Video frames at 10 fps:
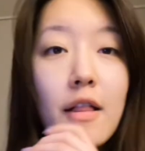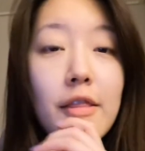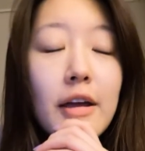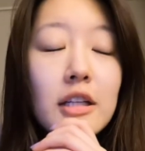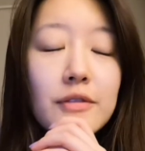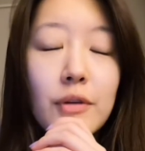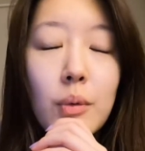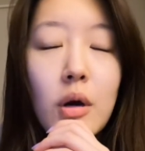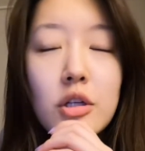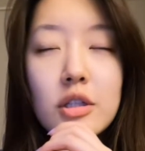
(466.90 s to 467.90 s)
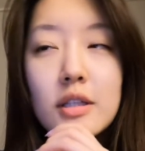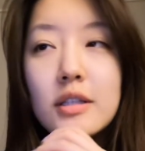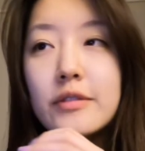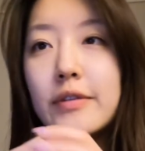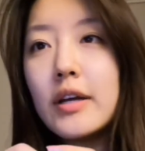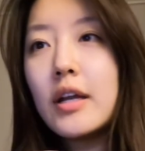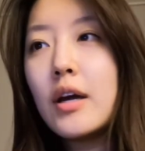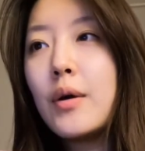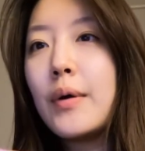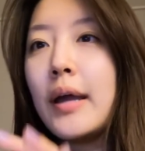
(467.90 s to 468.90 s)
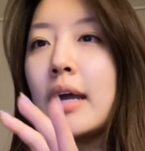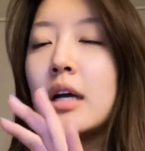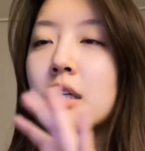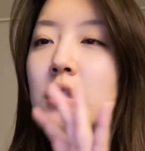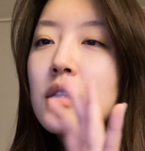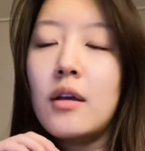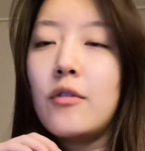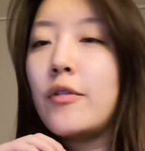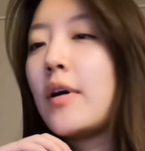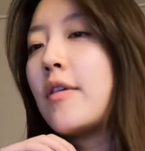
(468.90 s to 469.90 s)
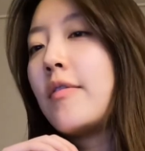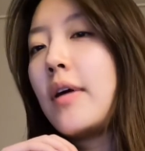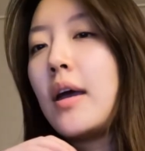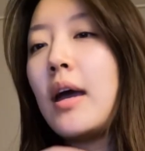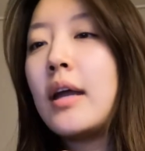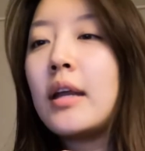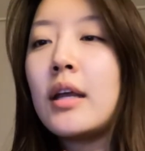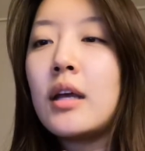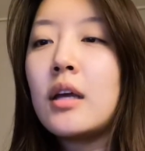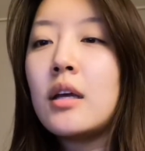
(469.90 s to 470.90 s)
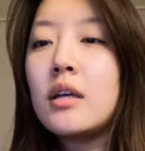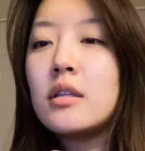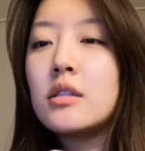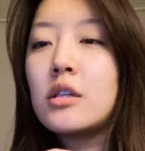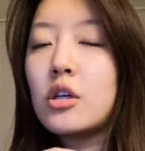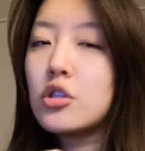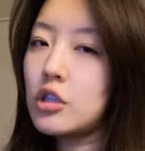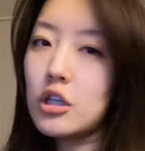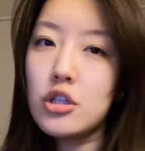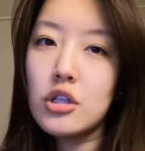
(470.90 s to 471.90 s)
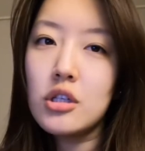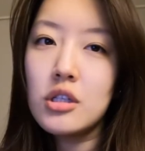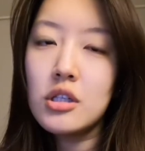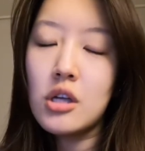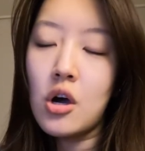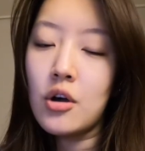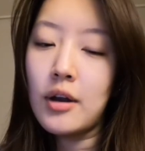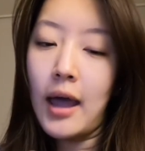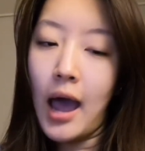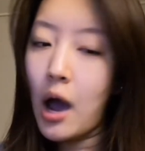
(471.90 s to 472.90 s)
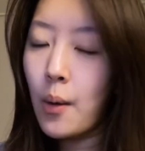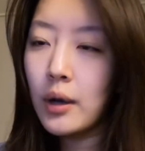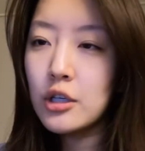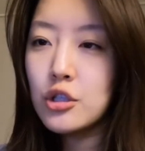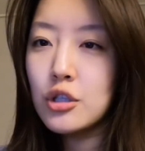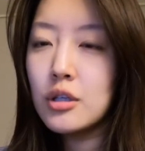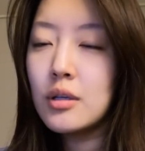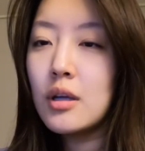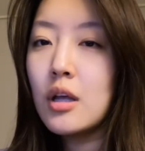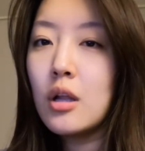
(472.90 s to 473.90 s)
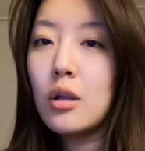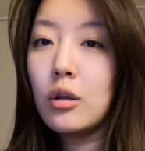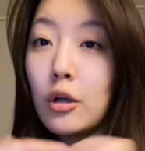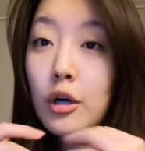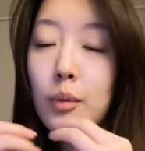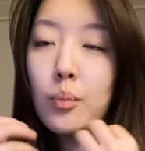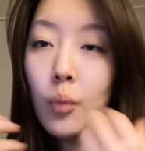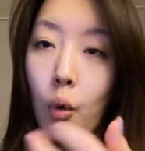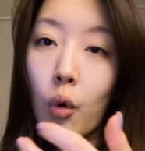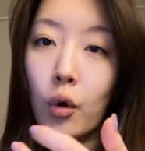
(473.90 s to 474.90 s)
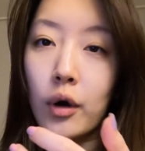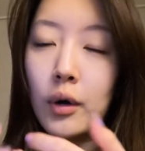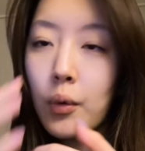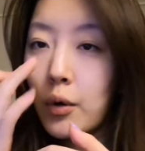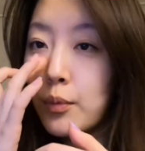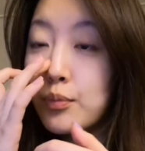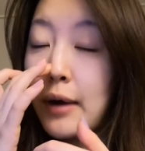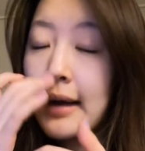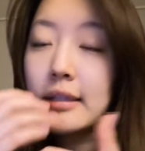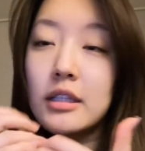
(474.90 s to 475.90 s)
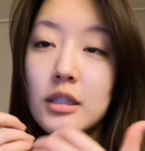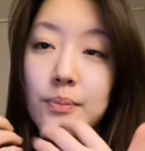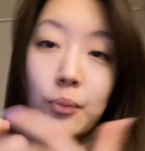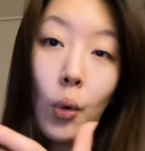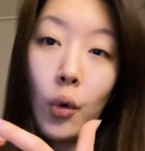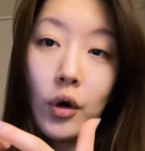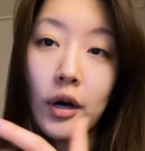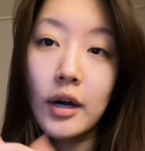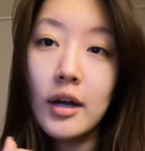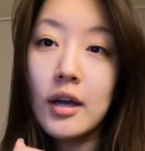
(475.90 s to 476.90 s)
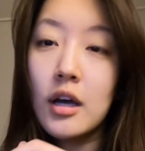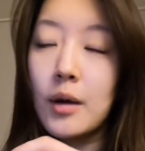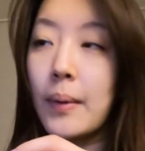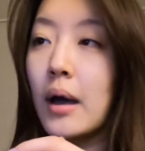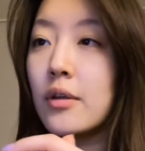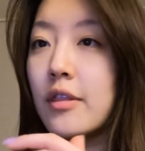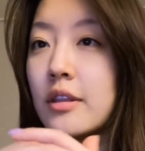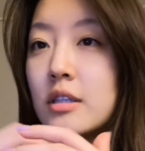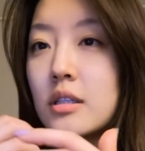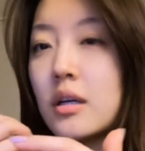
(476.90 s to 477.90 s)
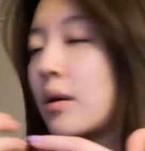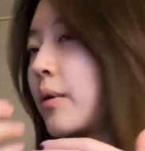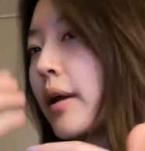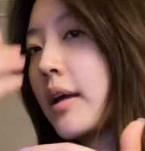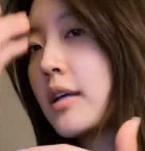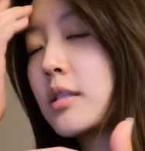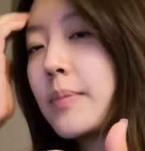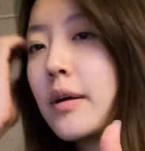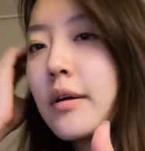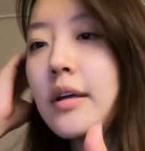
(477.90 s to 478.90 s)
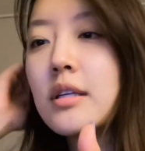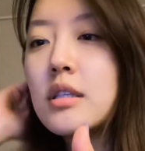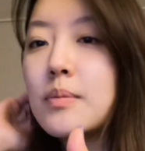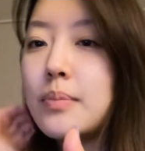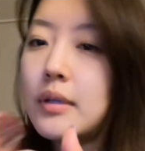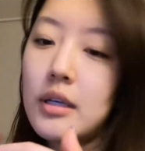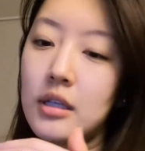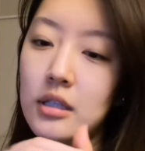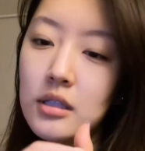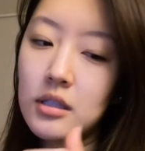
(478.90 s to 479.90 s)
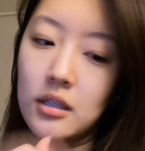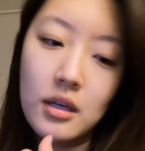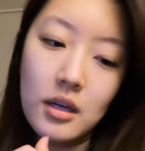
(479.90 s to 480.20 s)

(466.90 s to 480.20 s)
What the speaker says: Thanks for watching this video, and if you have any suggestions on how I should learn more or practice more about this coding experience, please